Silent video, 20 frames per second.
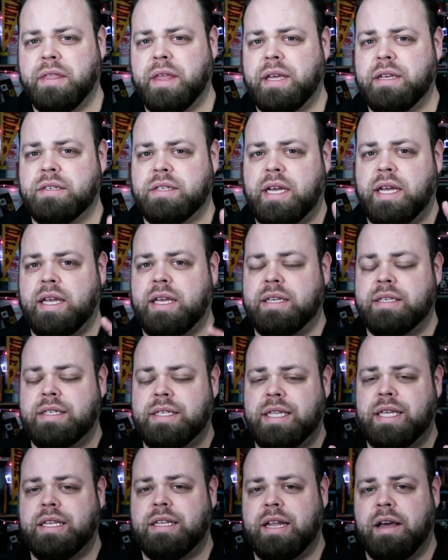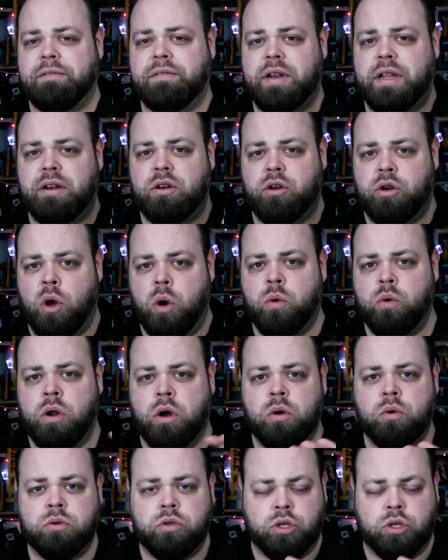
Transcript: things that is the definite no-no,